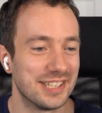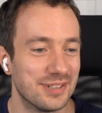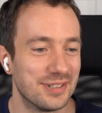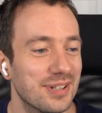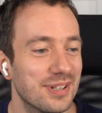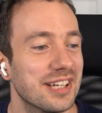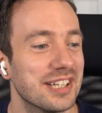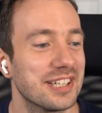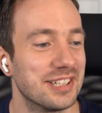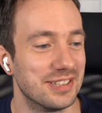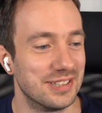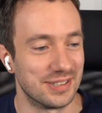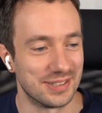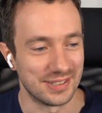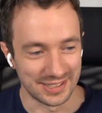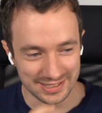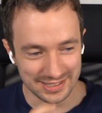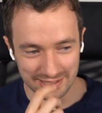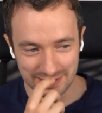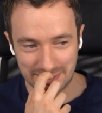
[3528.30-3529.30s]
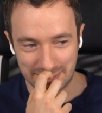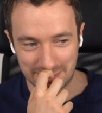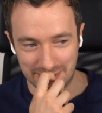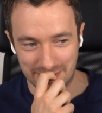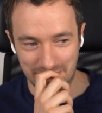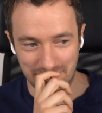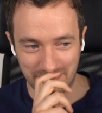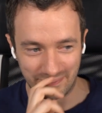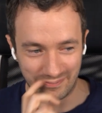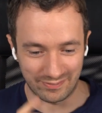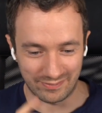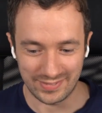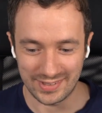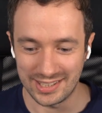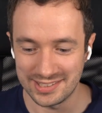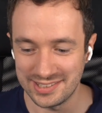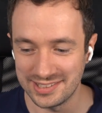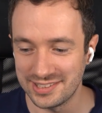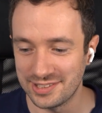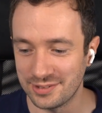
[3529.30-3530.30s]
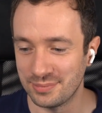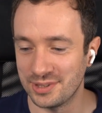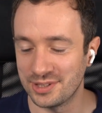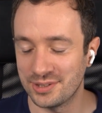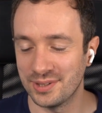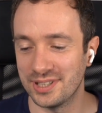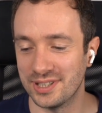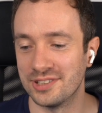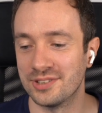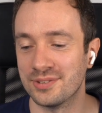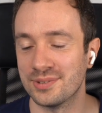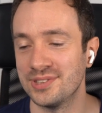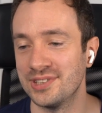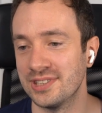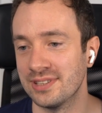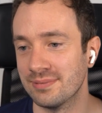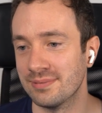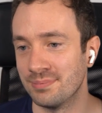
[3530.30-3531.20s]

I would like it though. It's I think it would be quite interesting.